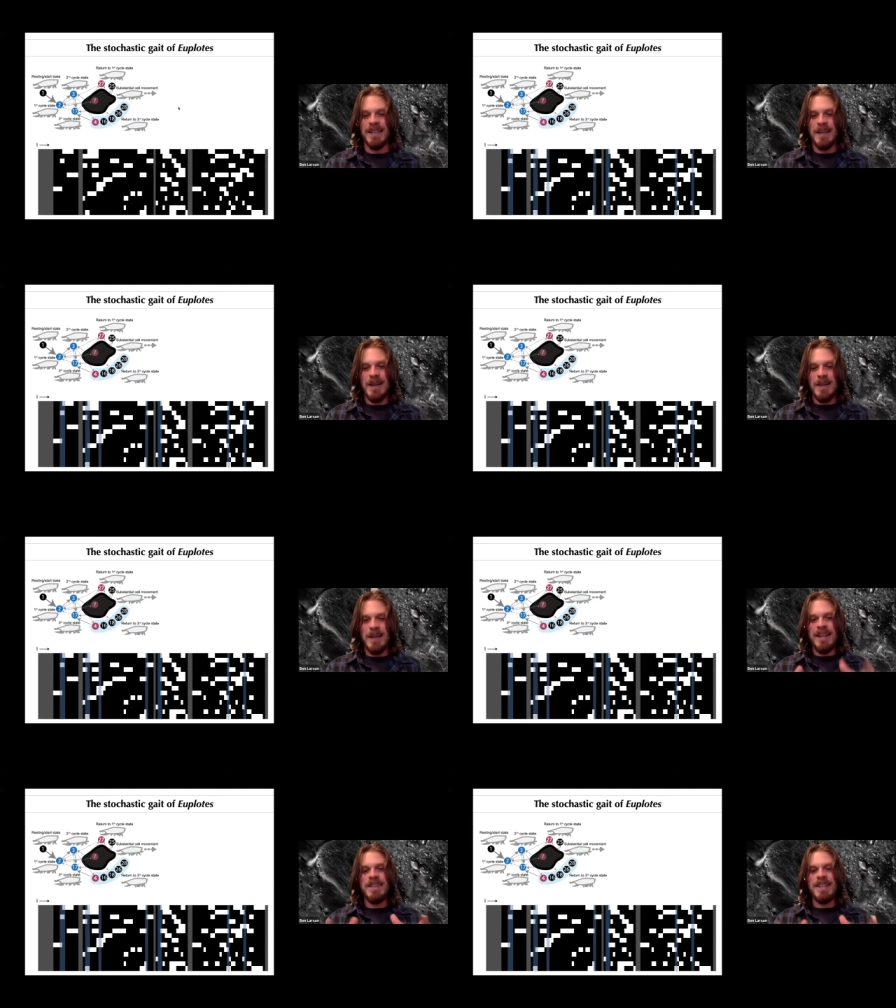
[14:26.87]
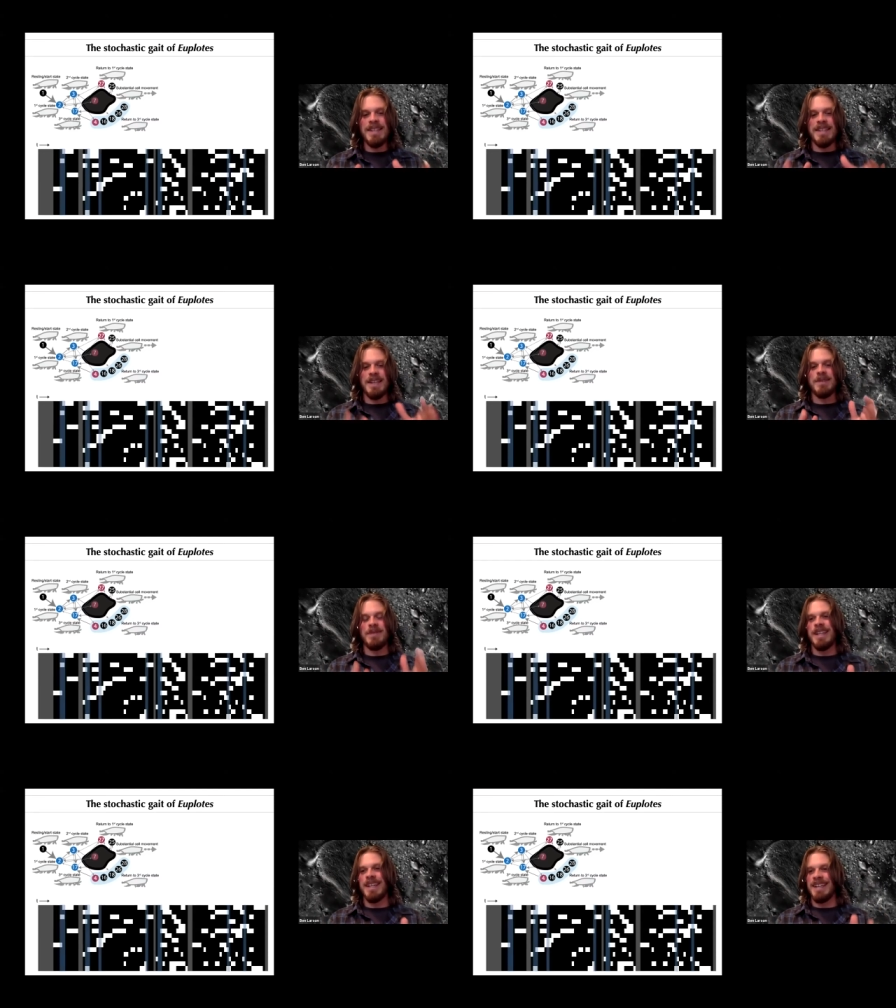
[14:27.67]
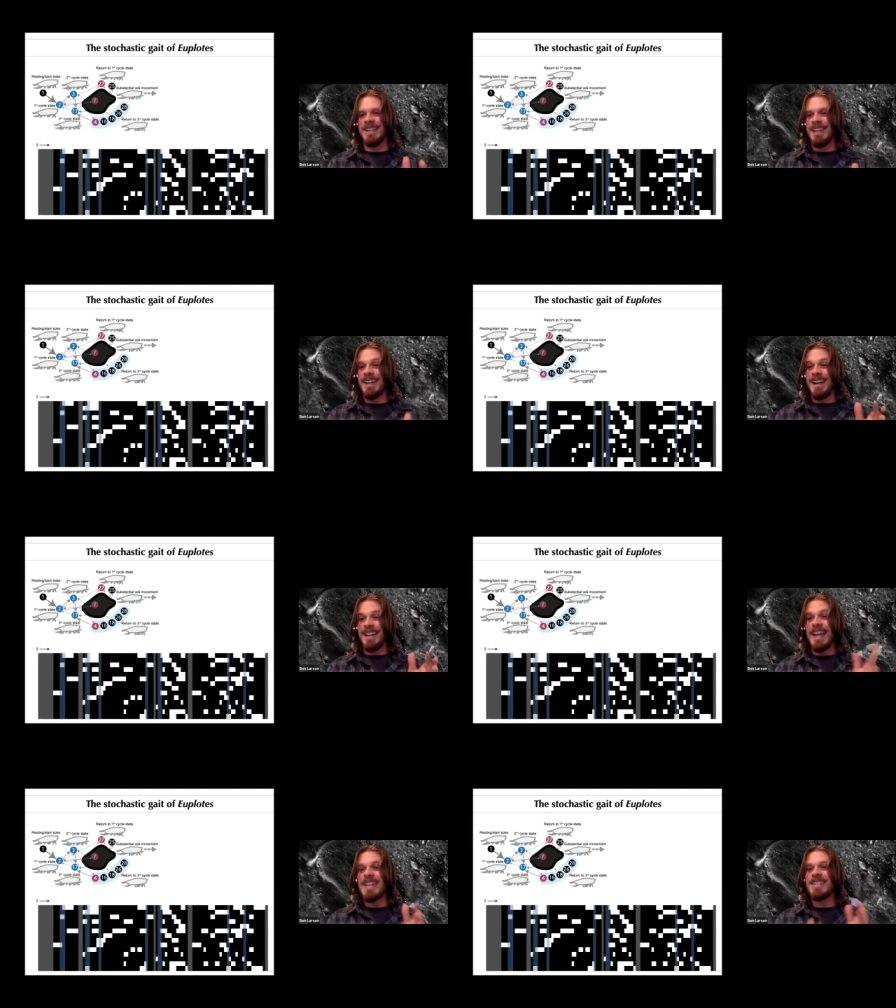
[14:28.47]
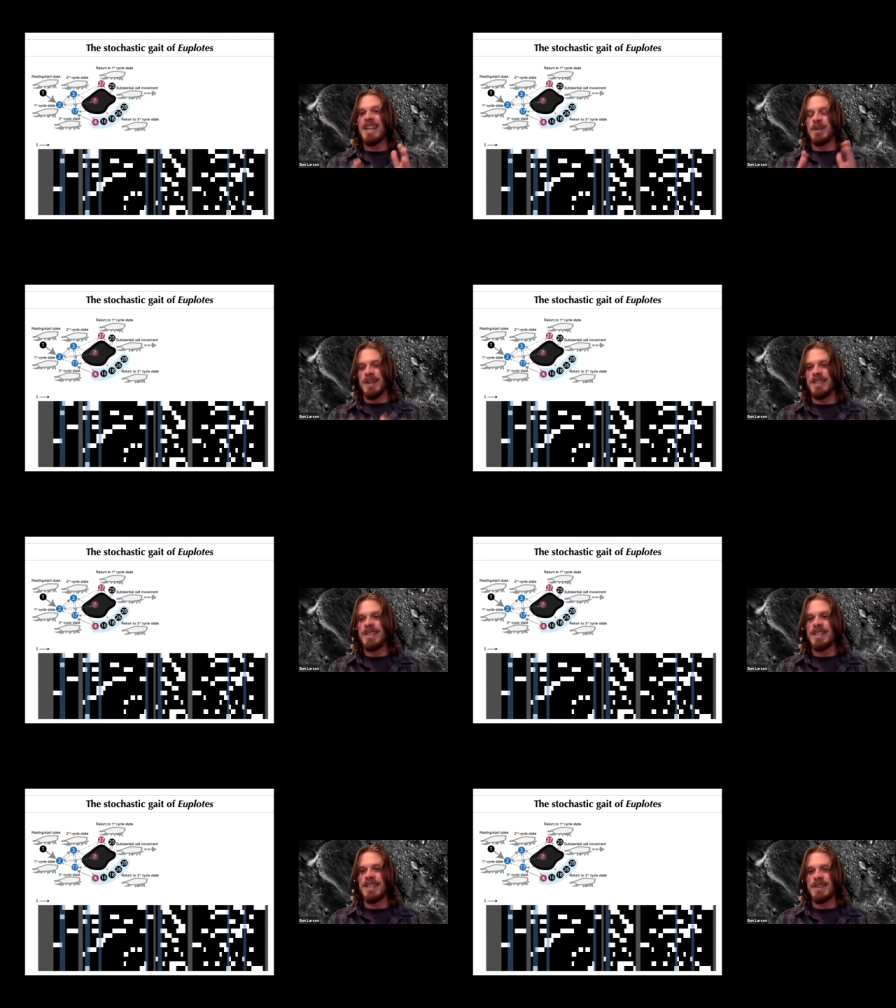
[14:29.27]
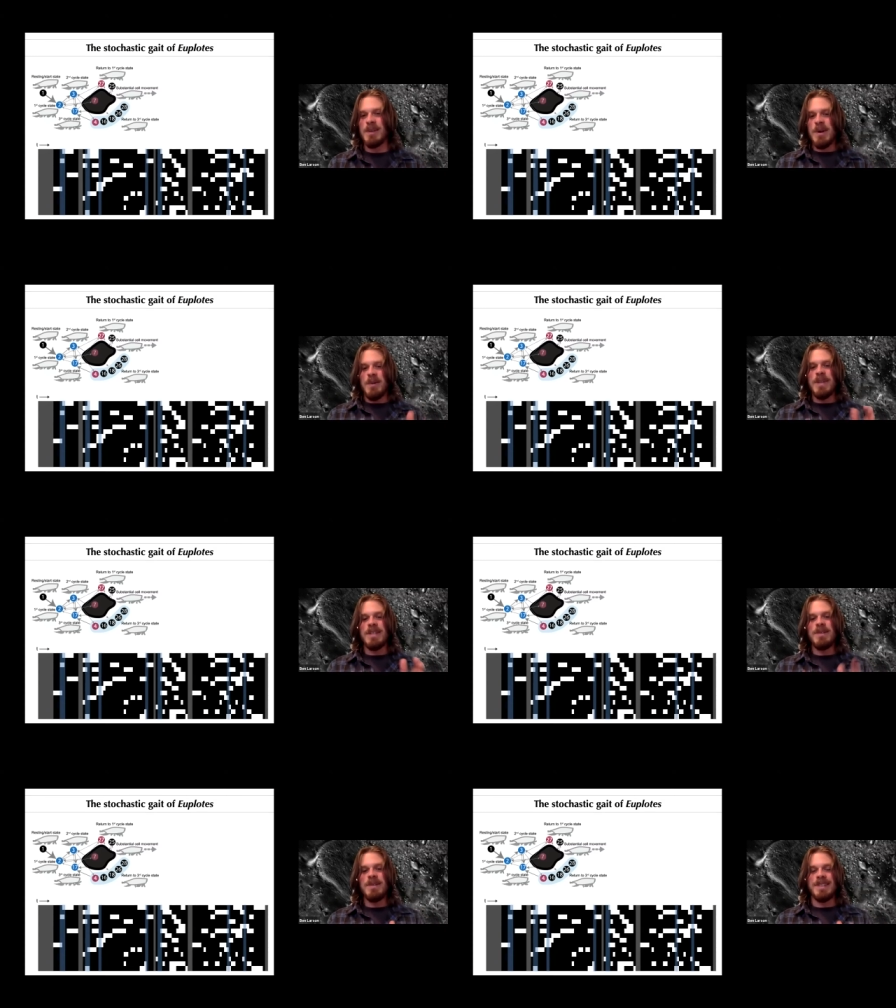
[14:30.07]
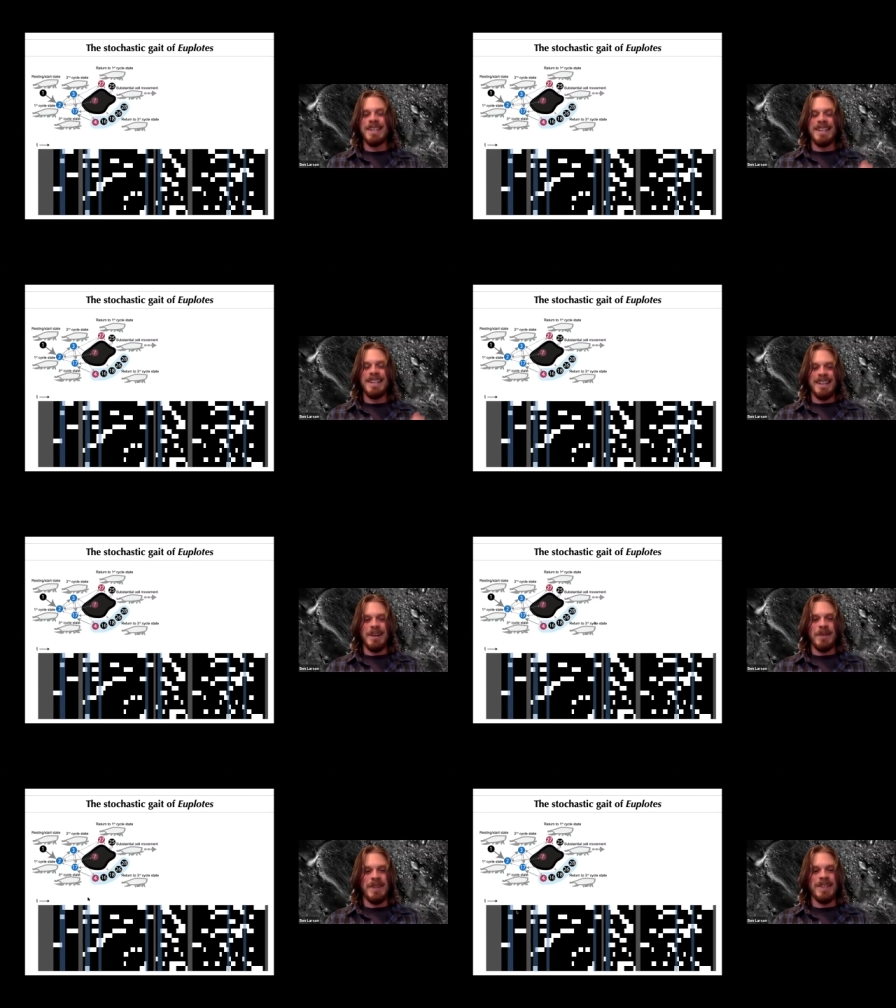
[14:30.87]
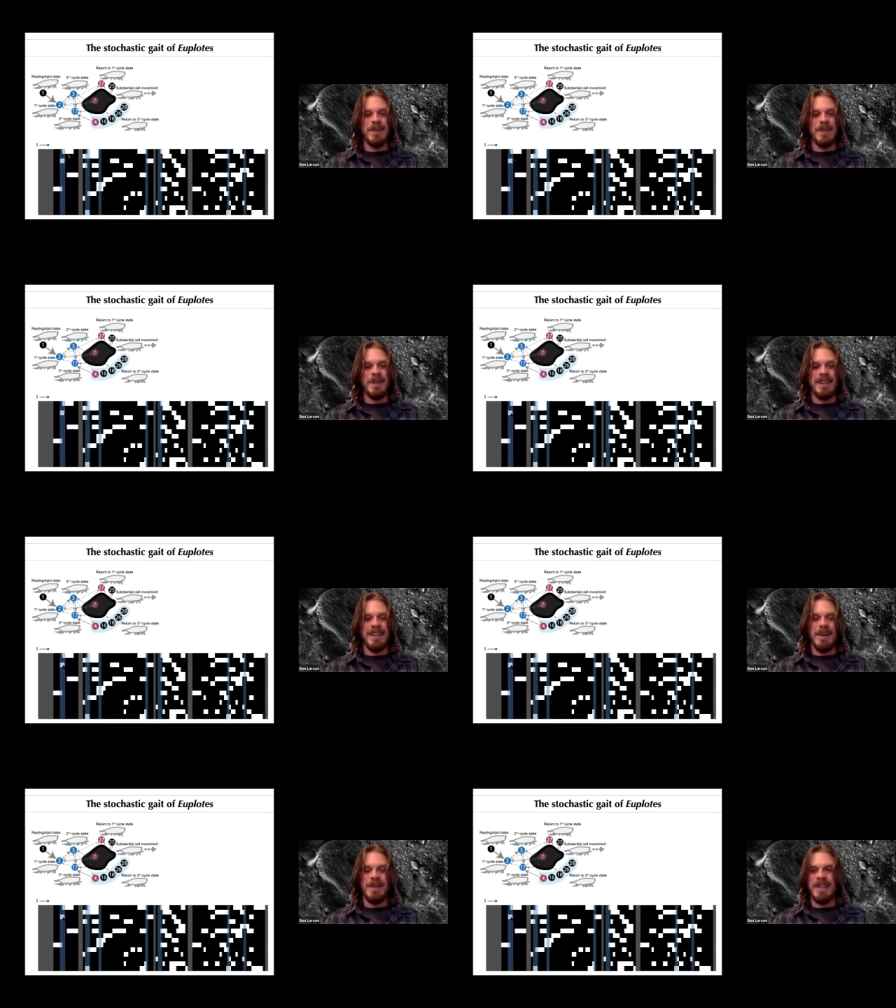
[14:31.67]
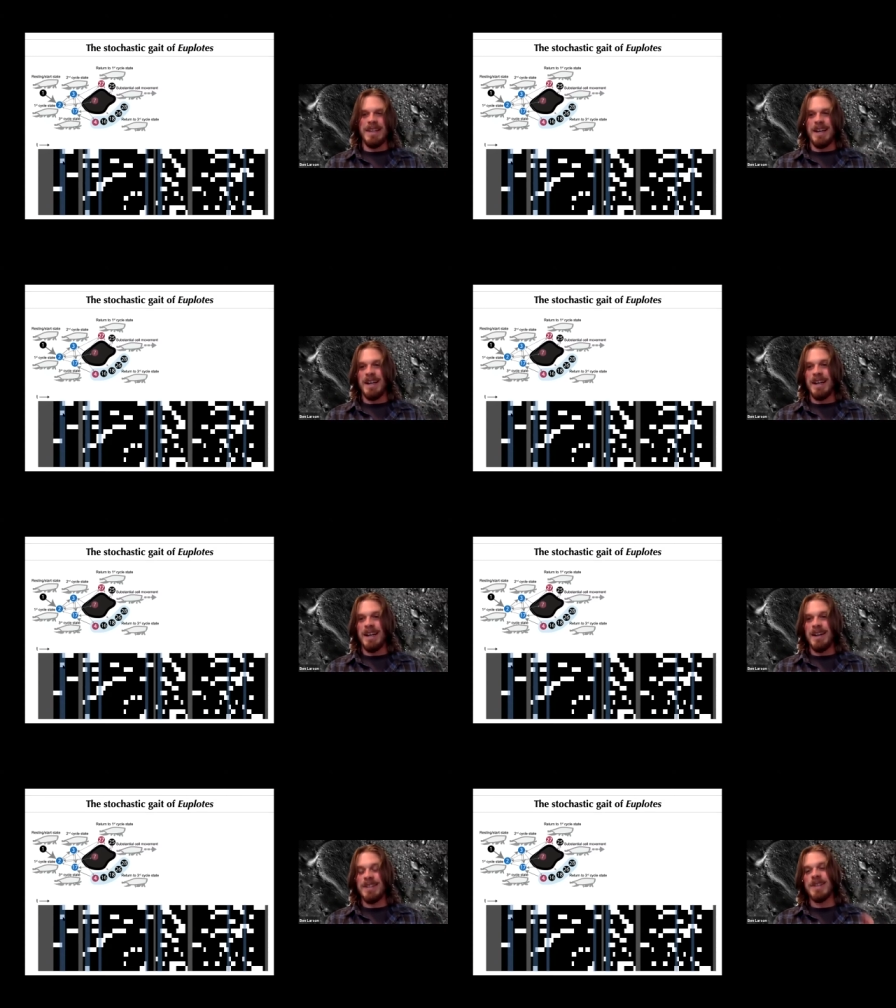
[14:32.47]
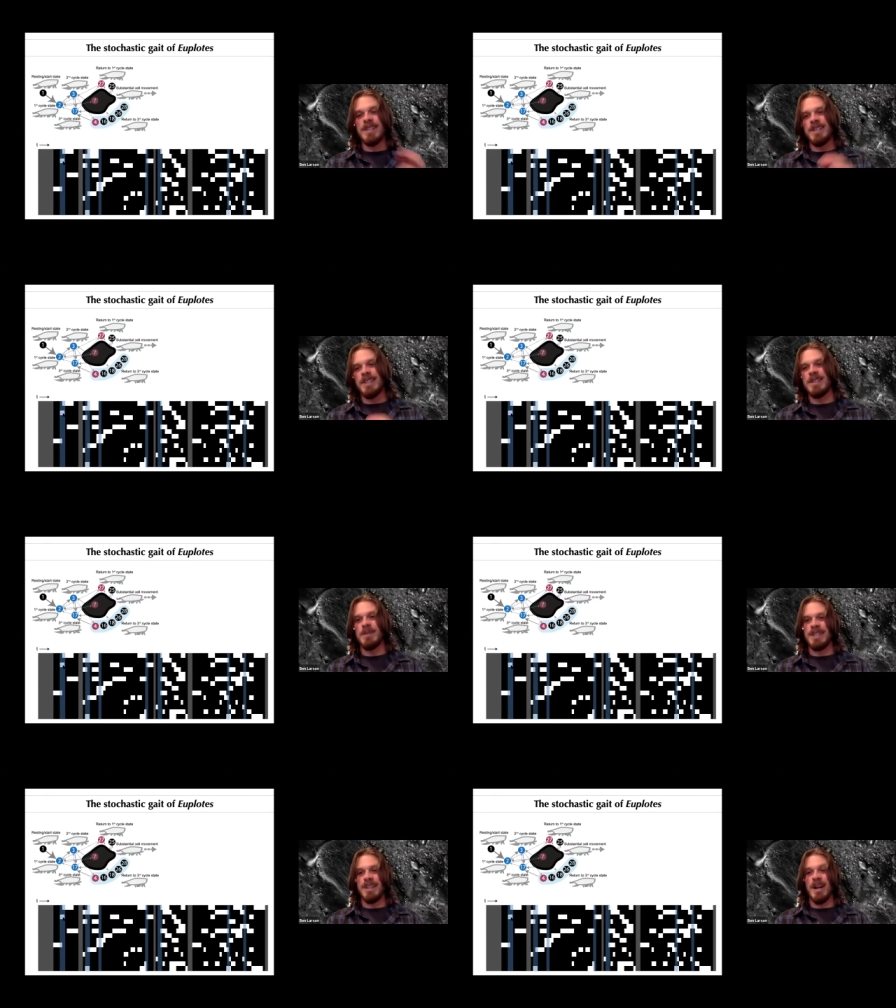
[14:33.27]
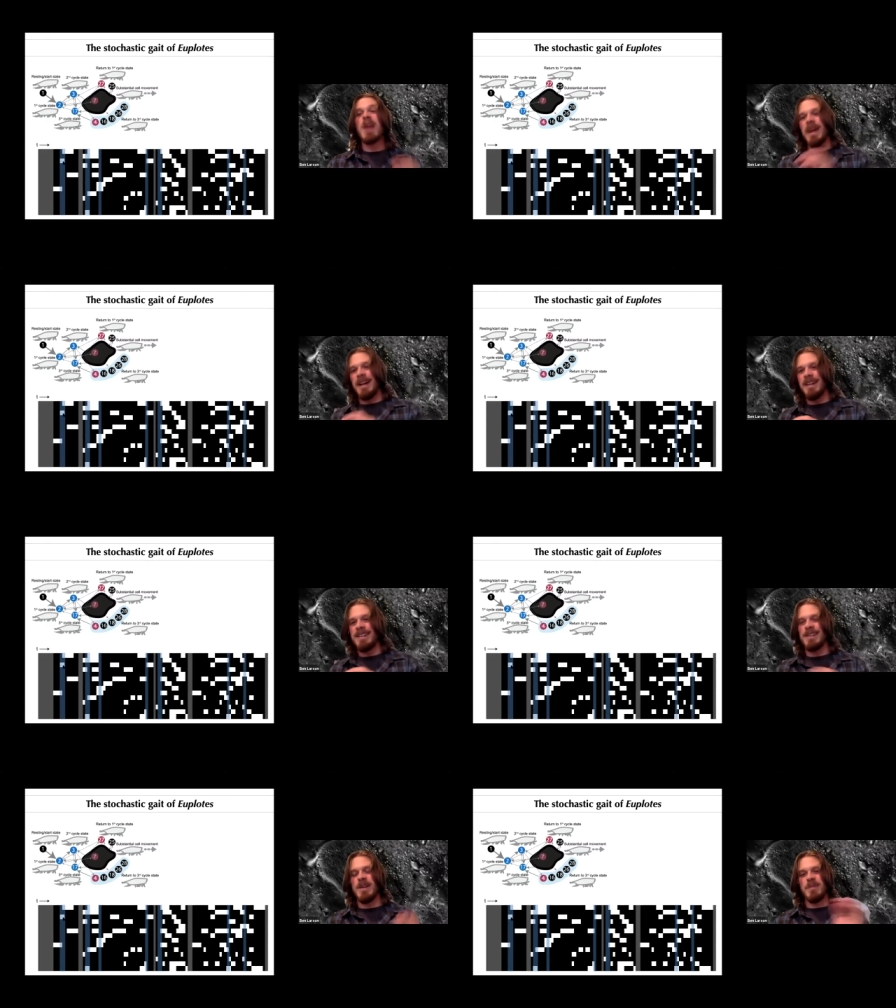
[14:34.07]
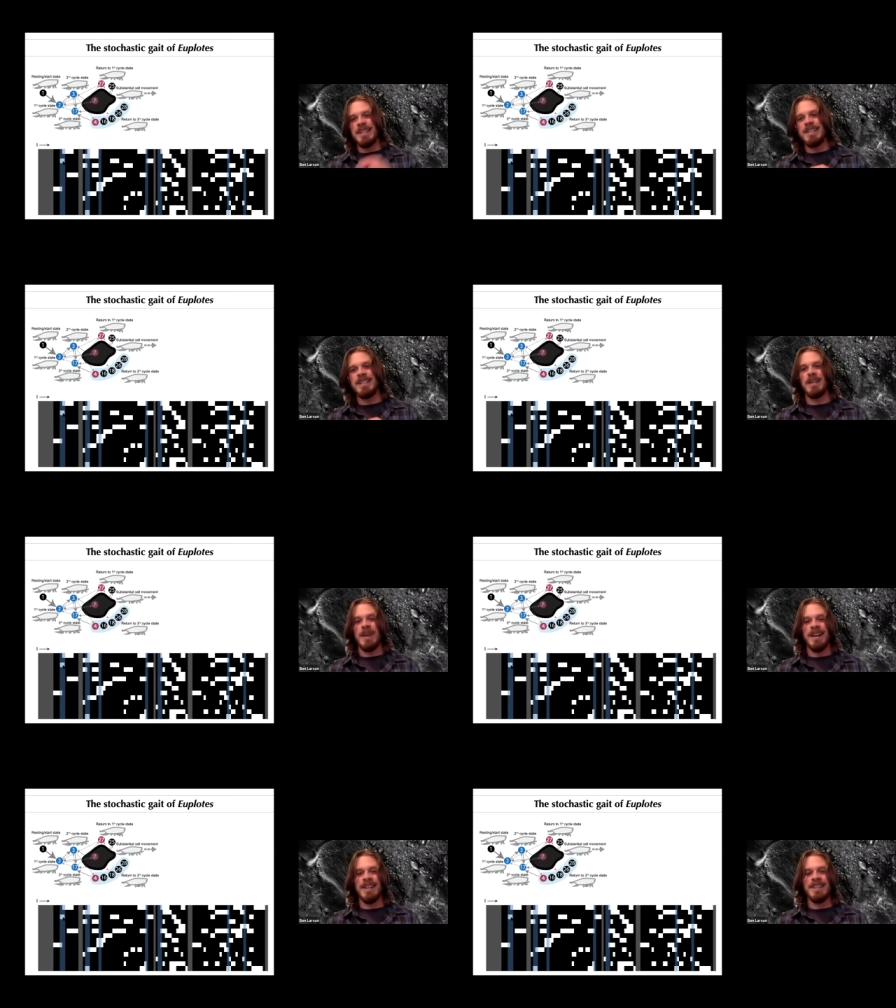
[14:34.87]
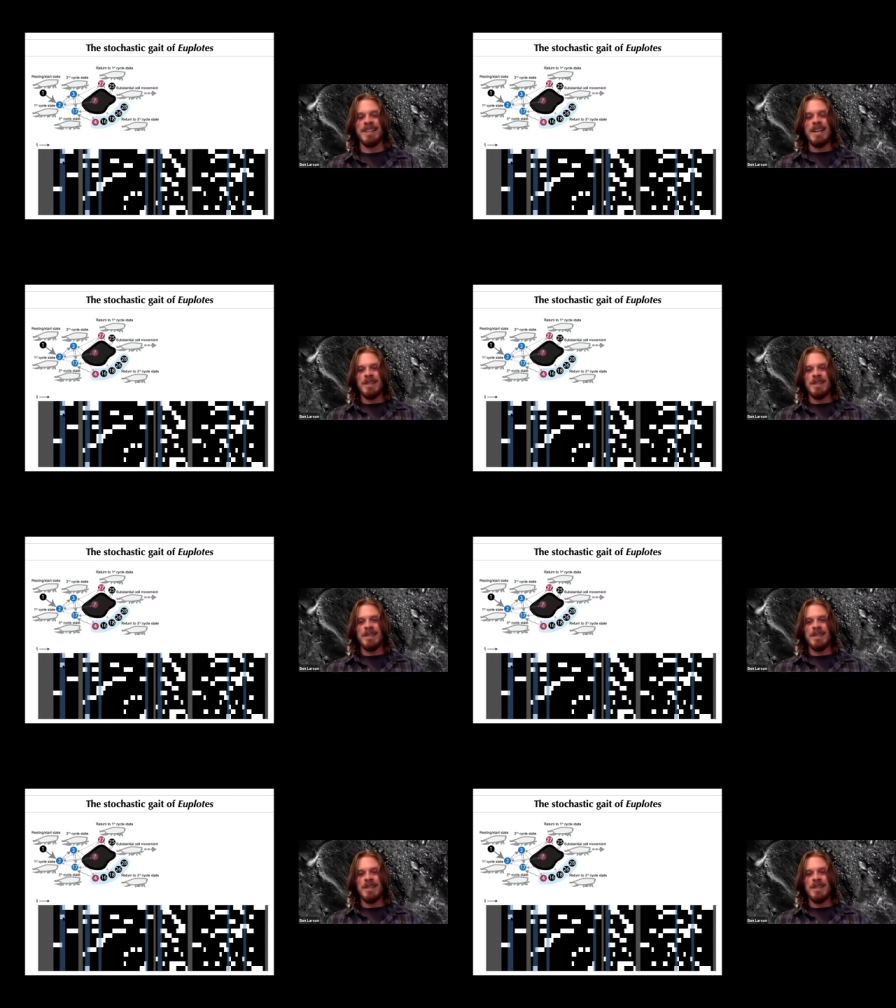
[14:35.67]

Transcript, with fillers: But in these intervening uh, gait state transitions, we do see, you know, these are the now the uh, uh, transitions which are unbalanced, so they break detail balance.